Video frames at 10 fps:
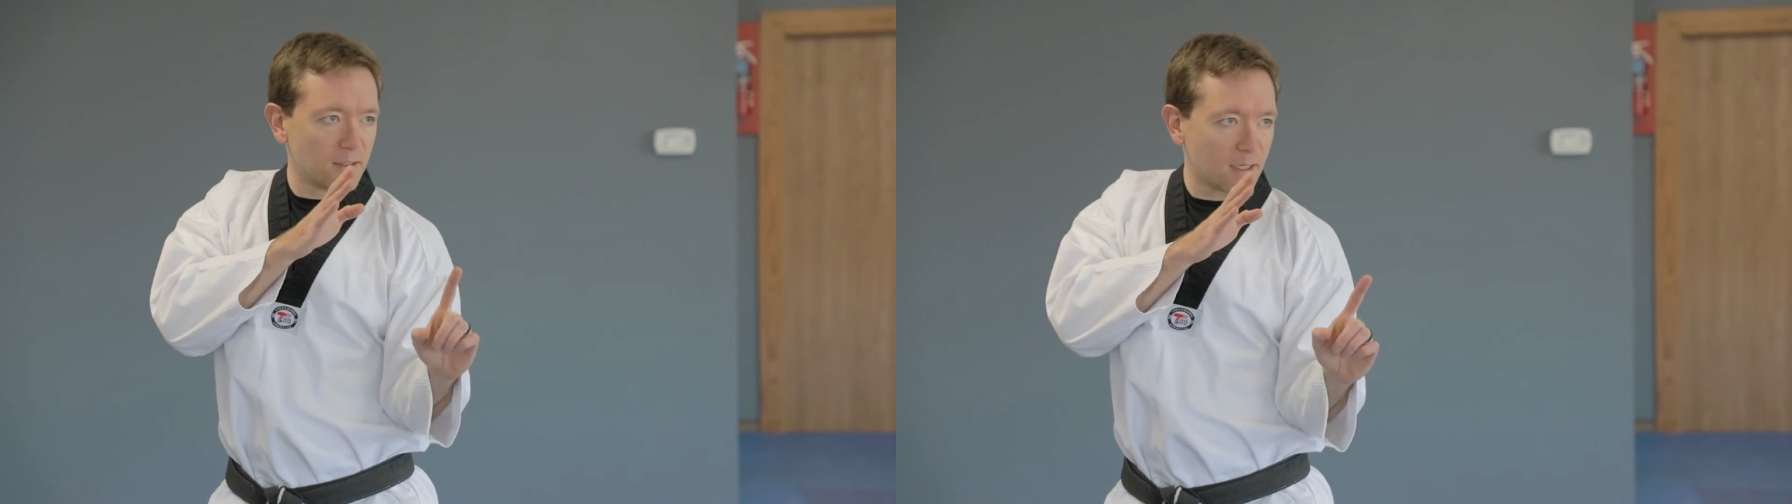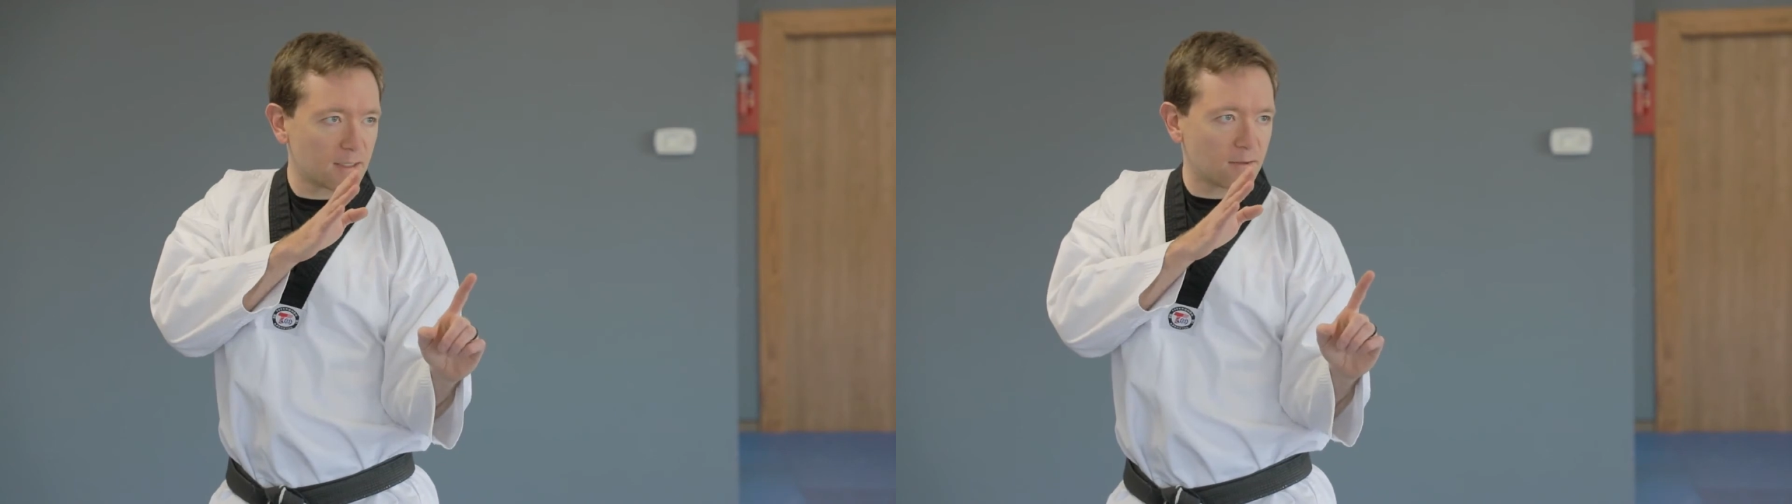
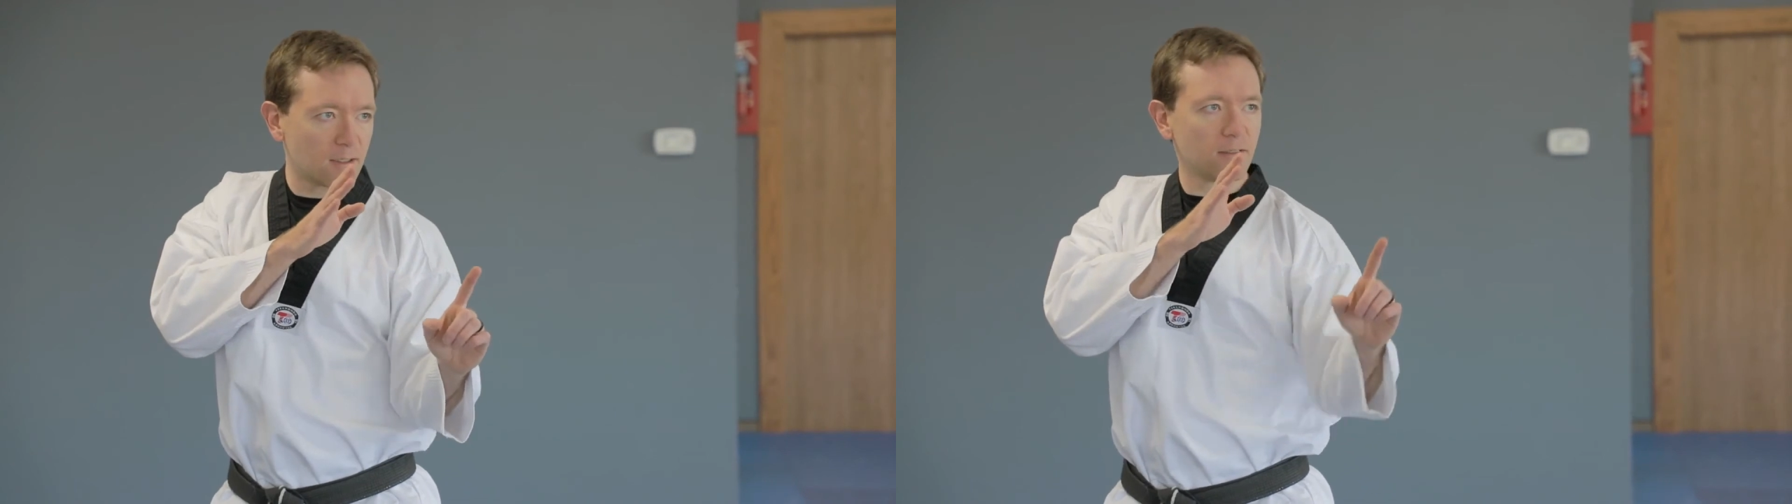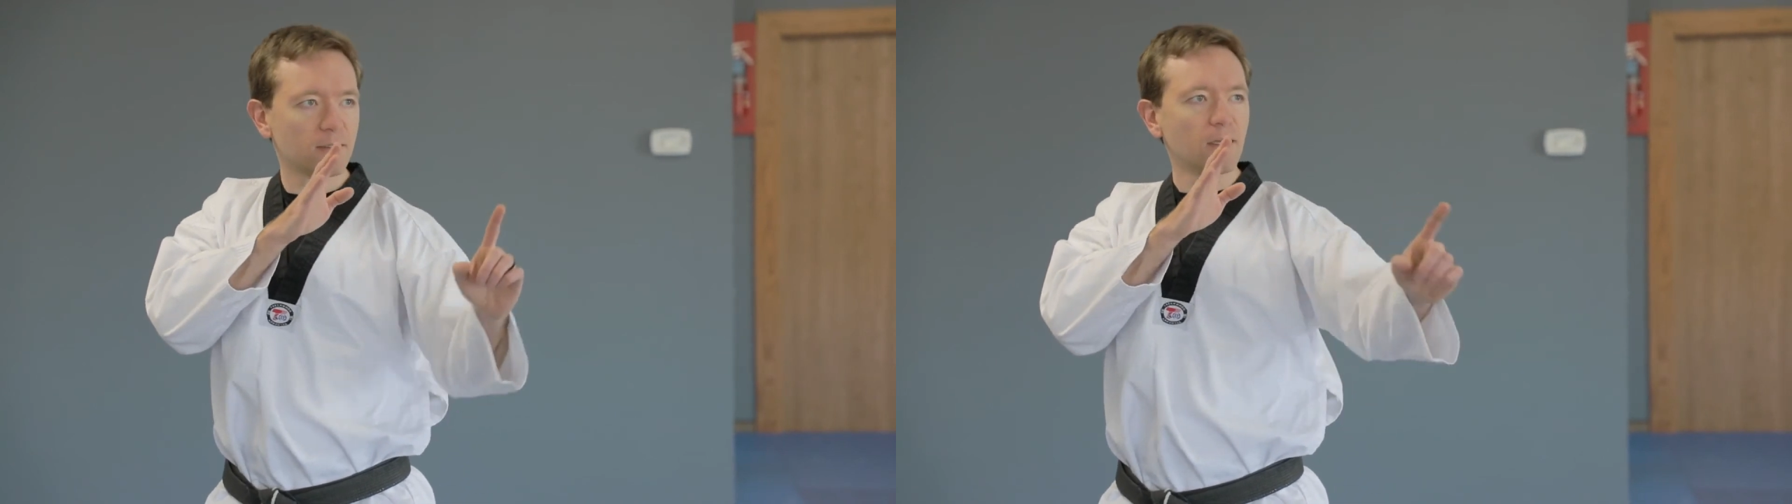not
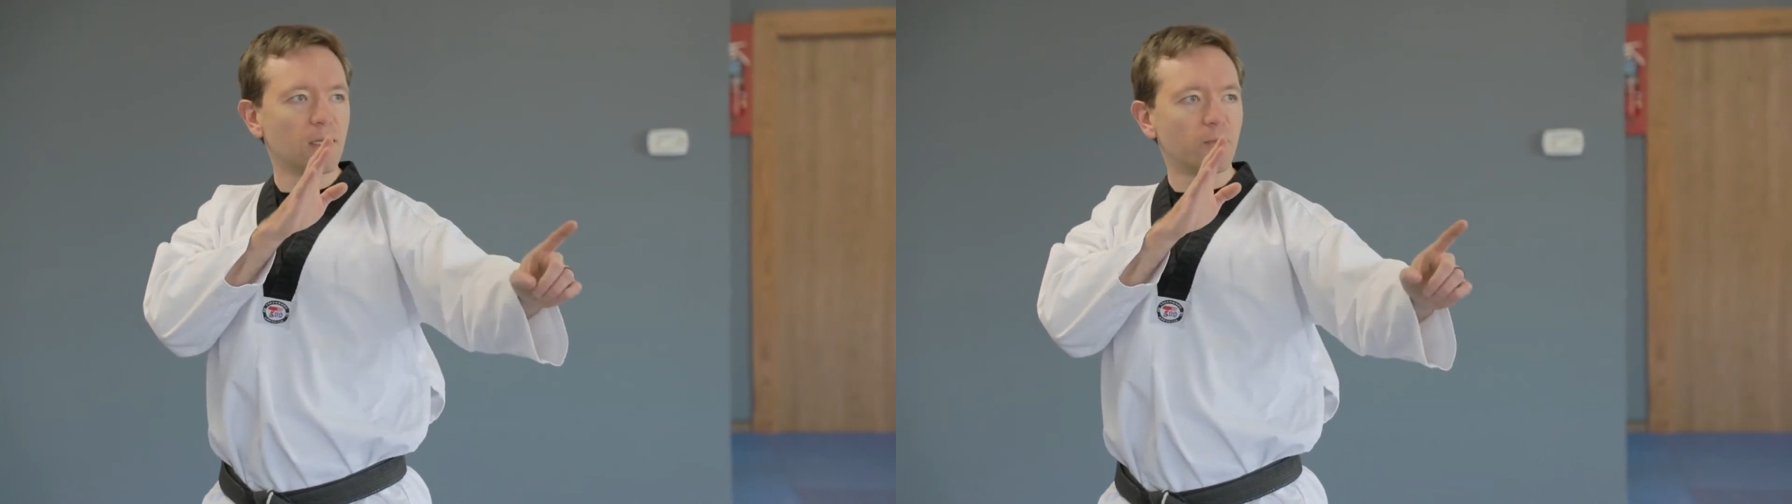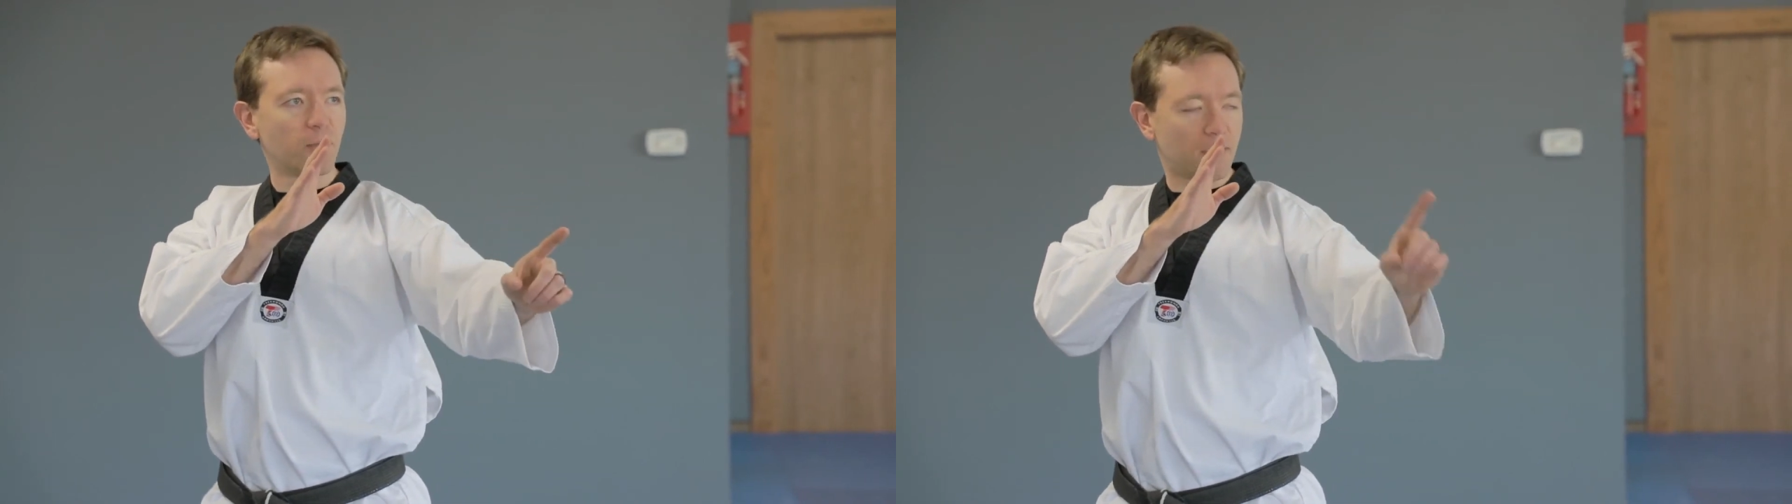down
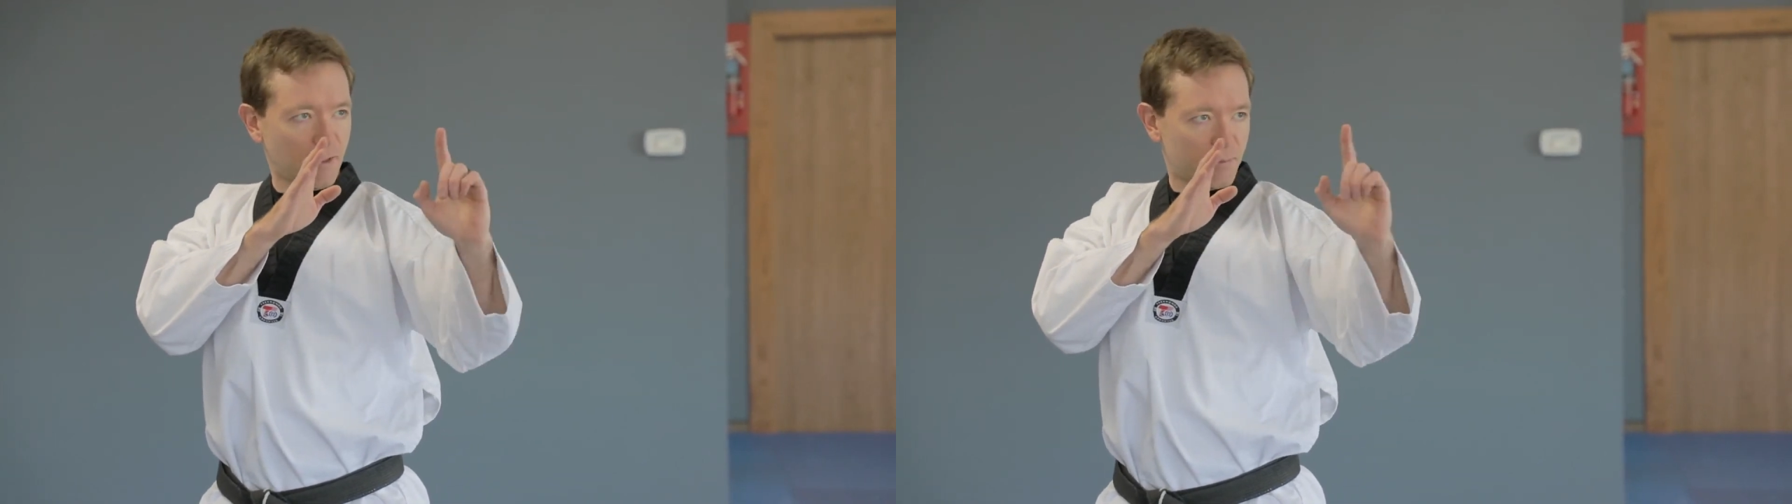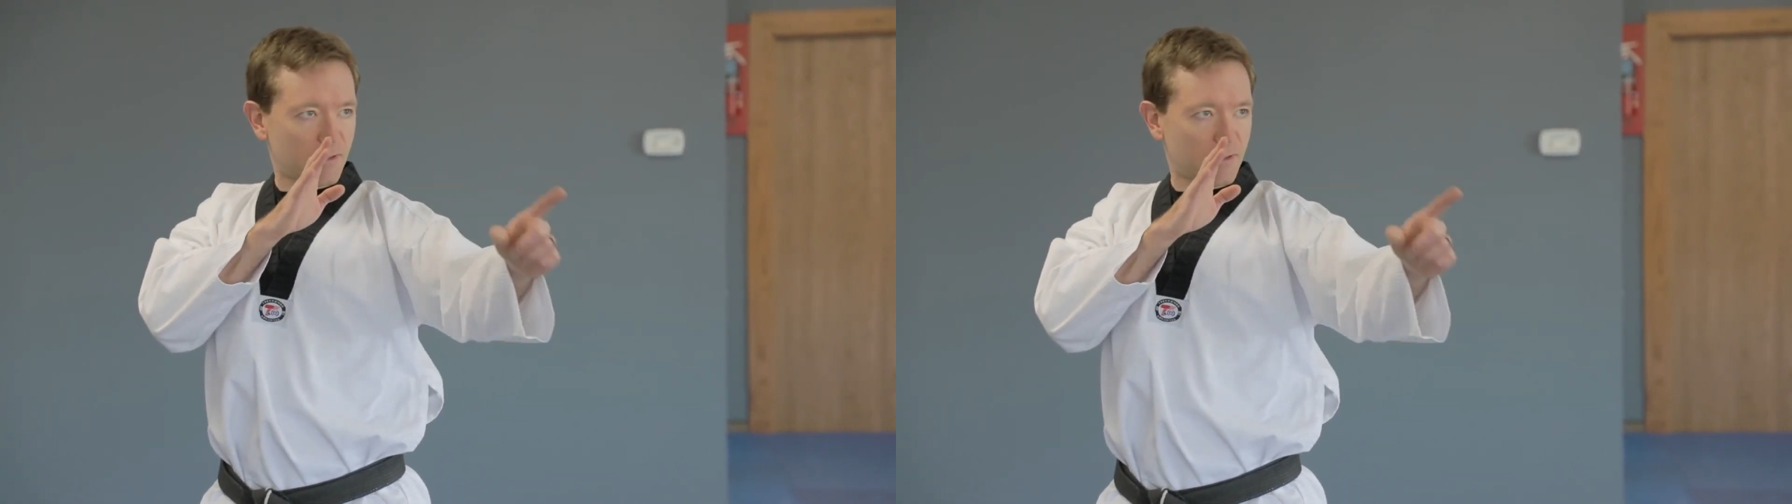here, but up,